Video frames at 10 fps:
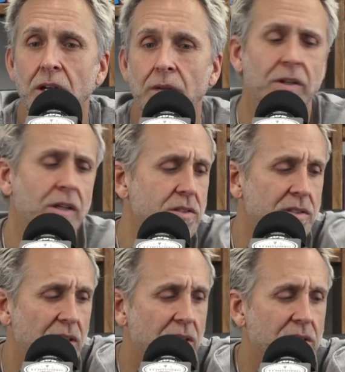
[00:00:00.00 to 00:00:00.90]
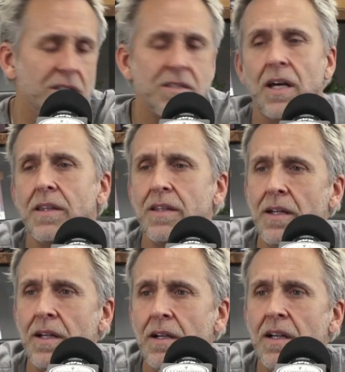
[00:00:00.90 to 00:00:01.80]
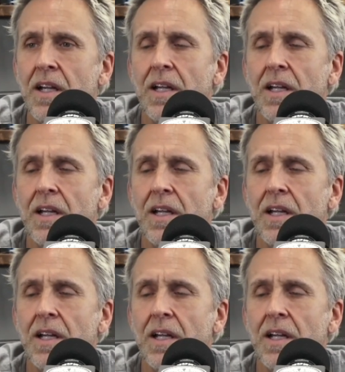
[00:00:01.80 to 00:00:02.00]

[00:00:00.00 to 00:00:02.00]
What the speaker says: I'm there at 6. He's not there.